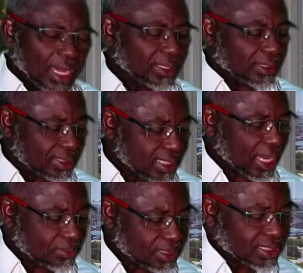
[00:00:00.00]
at the
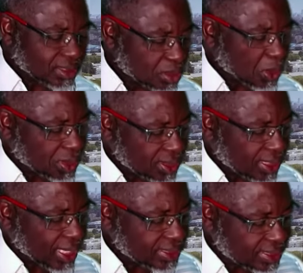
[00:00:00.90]
time he wrote
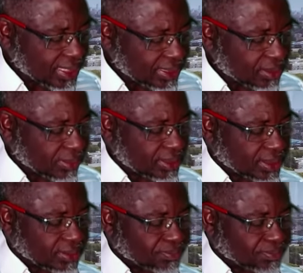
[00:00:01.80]
that statement.